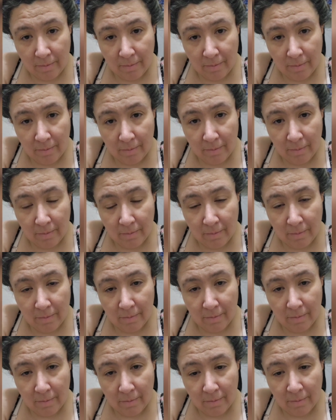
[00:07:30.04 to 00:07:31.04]

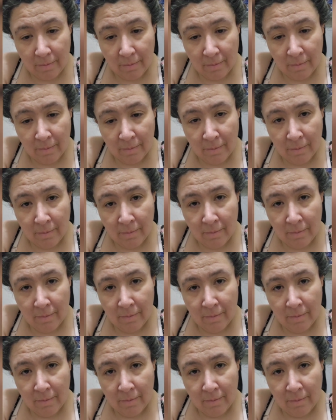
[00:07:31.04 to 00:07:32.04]

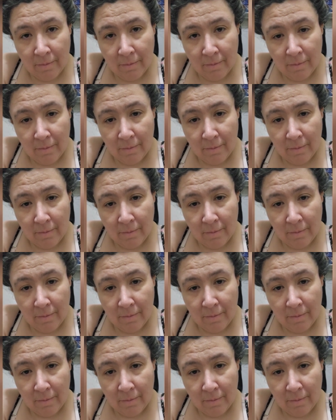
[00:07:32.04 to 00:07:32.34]
Nothing is said.